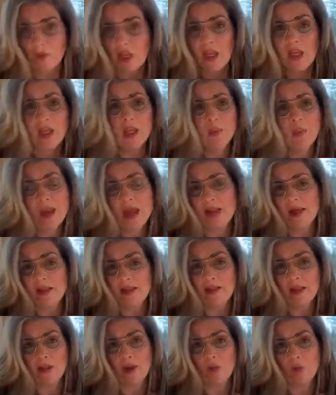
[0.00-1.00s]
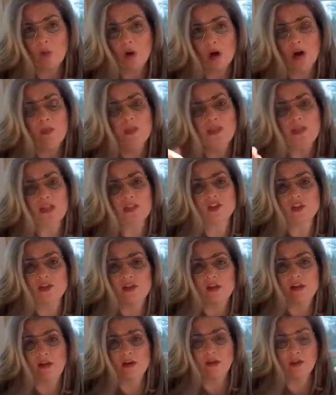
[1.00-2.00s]
It could be anything you want, but that's
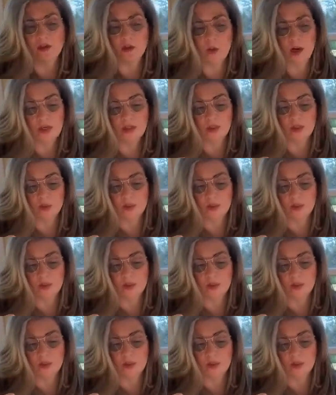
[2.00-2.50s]
just another way to